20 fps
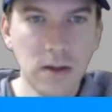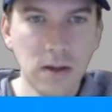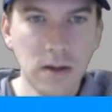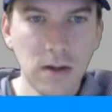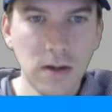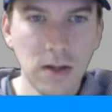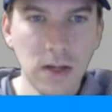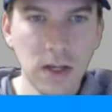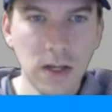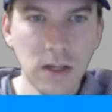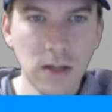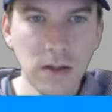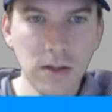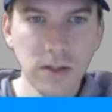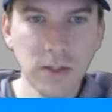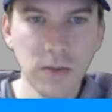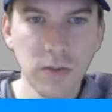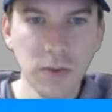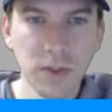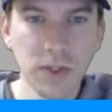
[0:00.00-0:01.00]
And
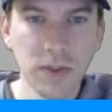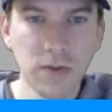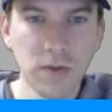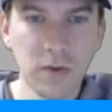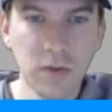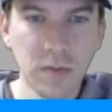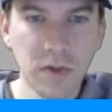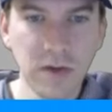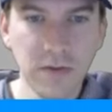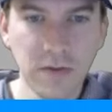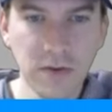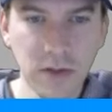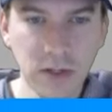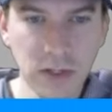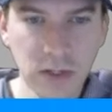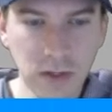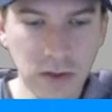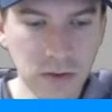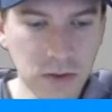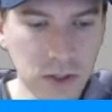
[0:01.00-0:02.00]
let's rinse and repeat for
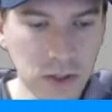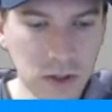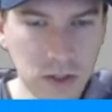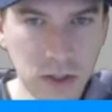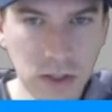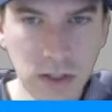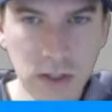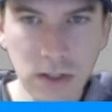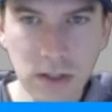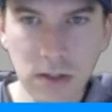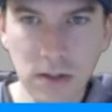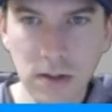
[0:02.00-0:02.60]
these other trees.